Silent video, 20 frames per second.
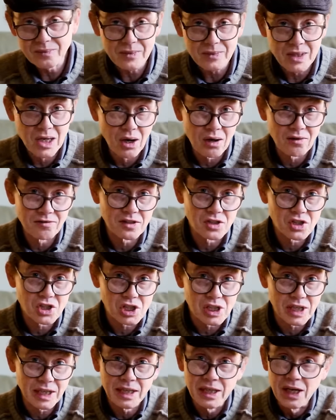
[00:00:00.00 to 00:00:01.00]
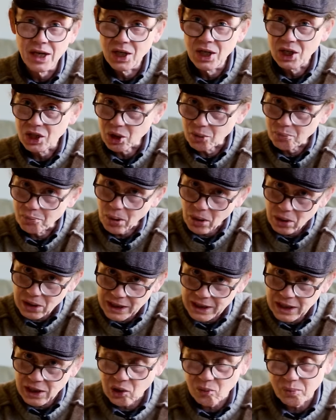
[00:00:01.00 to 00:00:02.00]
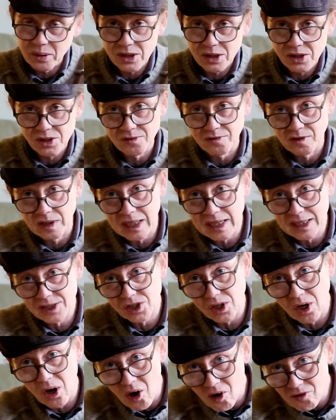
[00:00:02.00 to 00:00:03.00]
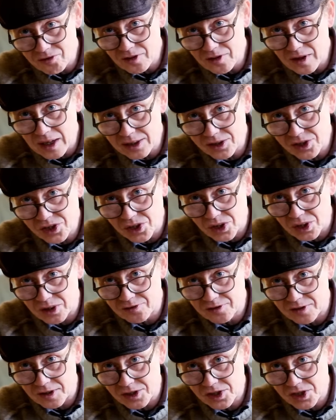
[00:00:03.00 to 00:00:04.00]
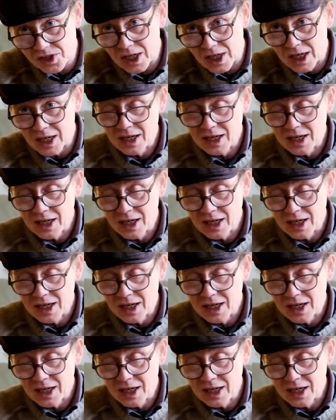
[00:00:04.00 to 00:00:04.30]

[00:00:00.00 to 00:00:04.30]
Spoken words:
obviously you're pulling little bits of glass off that surface.